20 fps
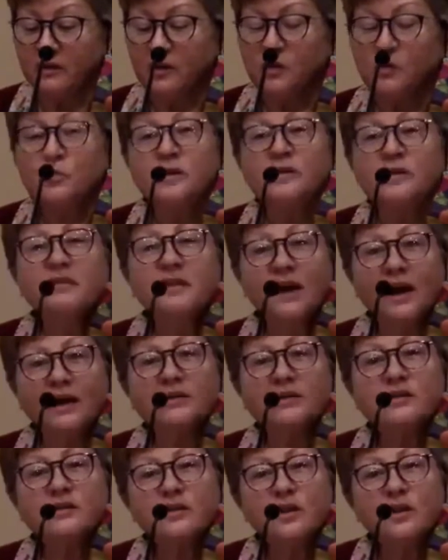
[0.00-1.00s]
we've got
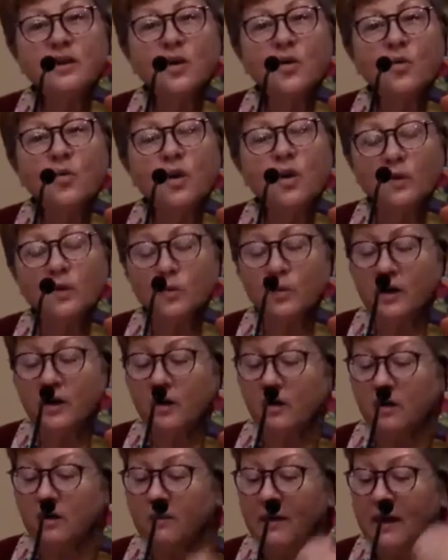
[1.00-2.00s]
to know what we
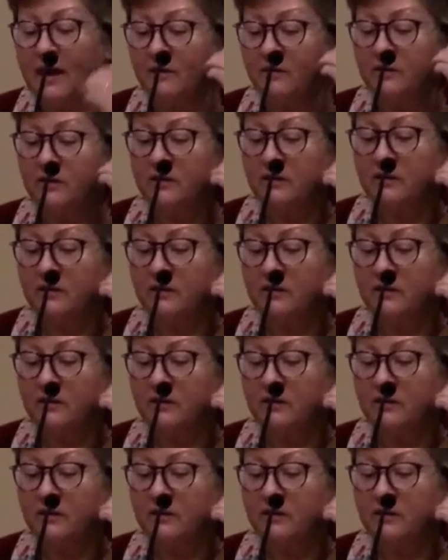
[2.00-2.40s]
are about.